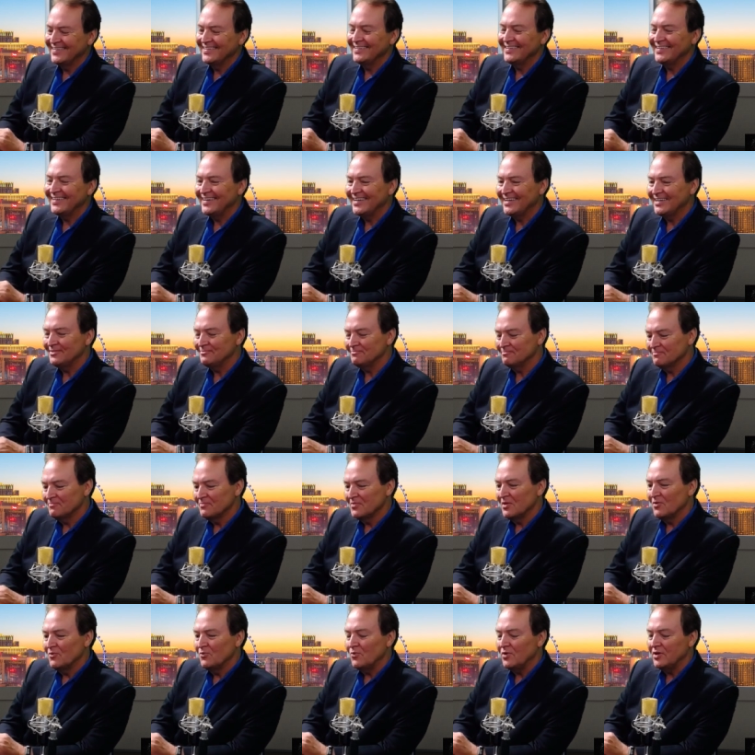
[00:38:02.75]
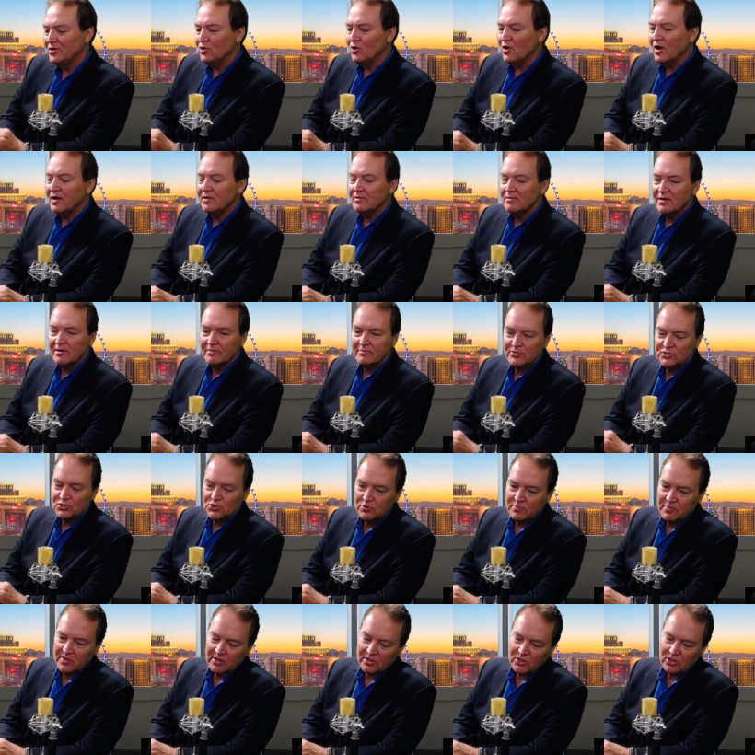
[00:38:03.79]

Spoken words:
Yeah. Well, I'm assuming